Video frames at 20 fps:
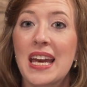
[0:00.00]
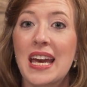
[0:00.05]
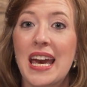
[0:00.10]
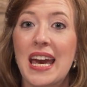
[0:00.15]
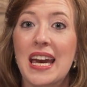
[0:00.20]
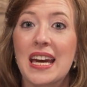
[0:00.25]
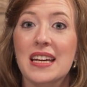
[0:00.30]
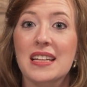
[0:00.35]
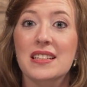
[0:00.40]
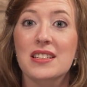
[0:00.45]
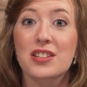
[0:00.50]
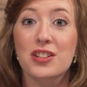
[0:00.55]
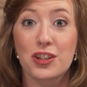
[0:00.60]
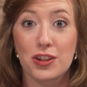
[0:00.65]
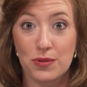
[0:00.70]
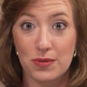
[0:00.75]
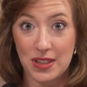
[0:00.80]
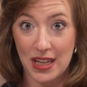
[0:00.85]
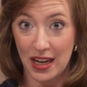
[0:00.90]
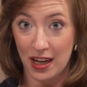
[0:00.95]
And
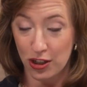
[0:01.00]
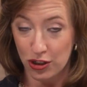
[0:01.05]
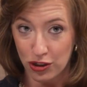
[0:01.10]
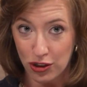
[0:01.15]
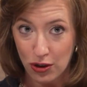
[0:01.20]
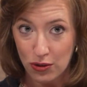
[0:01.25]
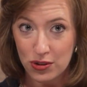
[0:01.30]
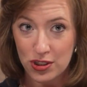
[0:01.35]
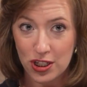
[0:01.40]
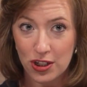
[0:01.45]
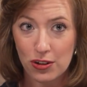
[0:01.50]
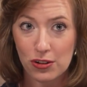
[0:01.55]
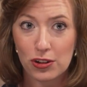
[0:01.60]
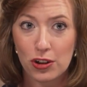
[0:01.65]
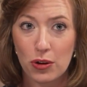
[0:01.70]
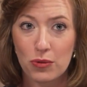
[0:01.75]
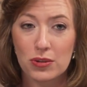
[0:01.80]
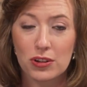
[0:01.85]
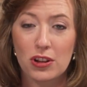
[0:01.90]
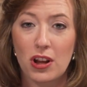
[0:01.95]
you say, go to your
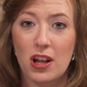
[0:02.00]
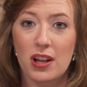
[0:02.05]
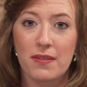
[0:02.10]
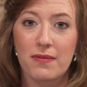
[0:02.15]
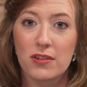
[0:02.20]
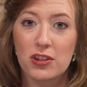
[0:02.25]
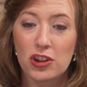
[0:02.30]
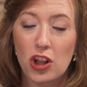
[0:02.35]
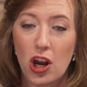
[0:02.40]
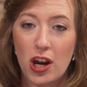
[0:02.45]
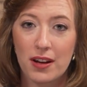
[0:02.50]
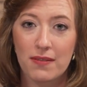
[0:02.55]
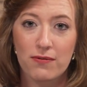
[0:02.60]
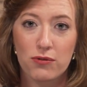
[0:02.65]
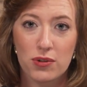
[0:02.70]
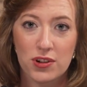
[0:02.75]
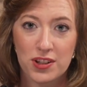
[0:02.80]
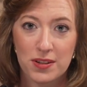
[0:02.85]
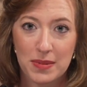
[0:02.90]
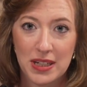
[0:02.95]
local law
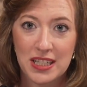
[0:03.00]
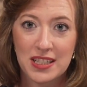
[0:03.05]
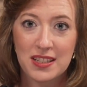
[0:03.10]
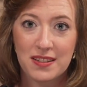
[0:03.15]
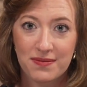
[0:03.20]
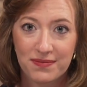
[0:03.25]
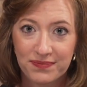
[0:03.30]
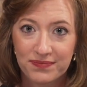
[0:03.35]
enforcement.